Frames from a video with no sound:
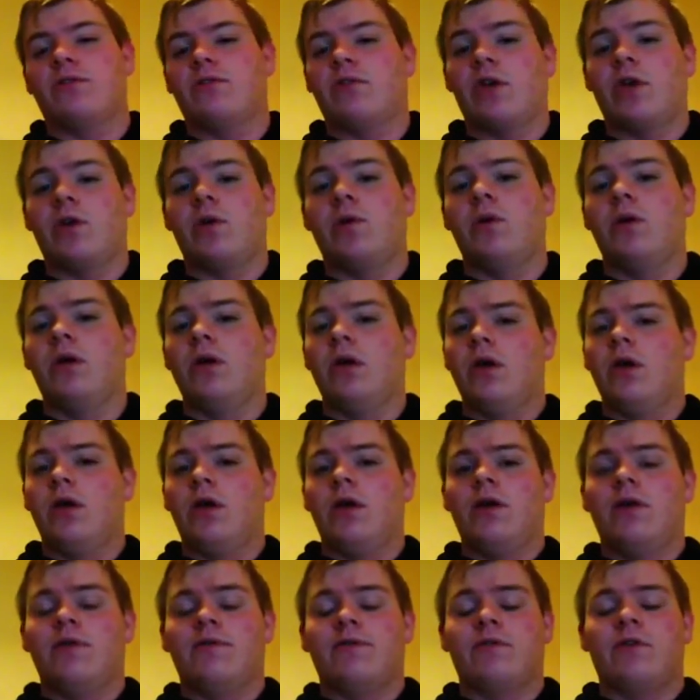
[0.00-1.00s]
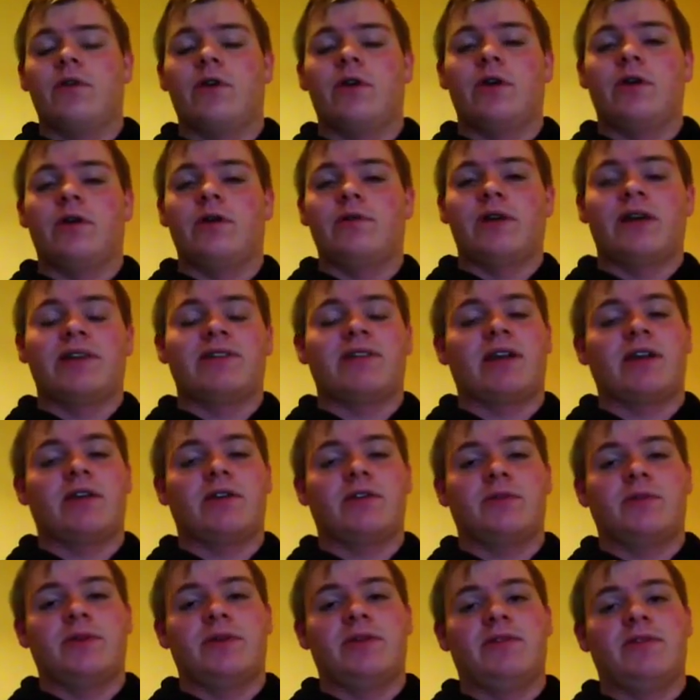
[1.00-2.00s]
So for a
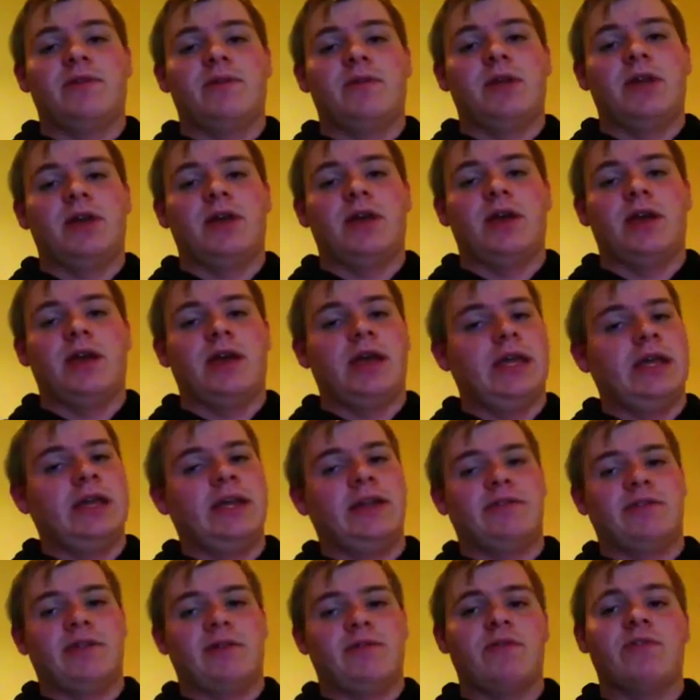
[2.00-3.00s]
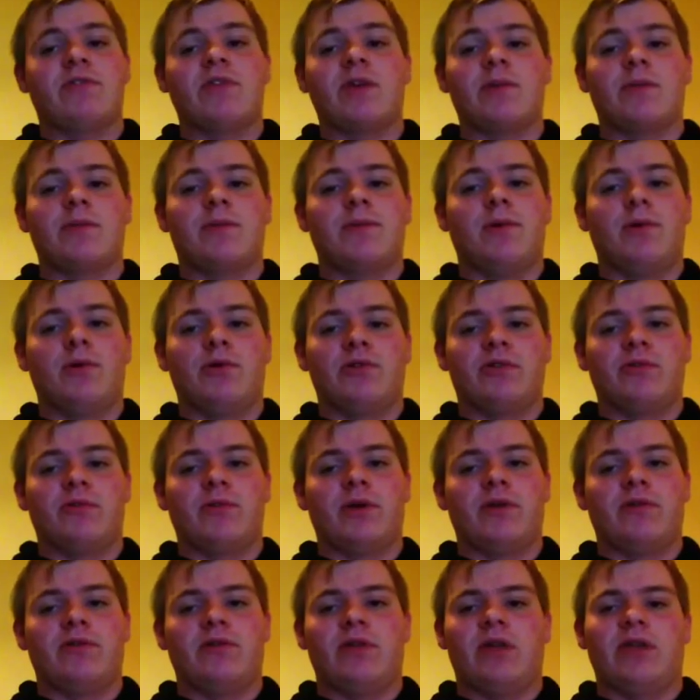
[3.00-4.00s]
rectangle to be similar, it needs to have the same proportion on
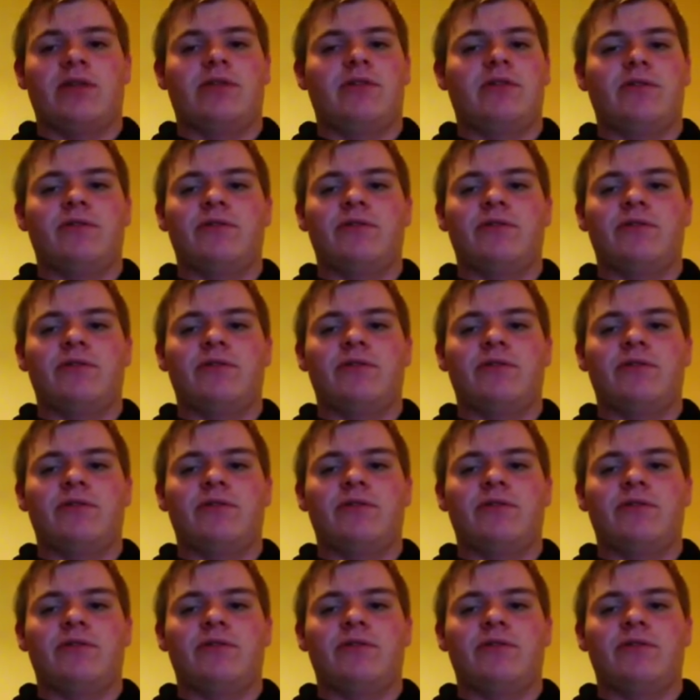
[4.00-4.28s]
both sides.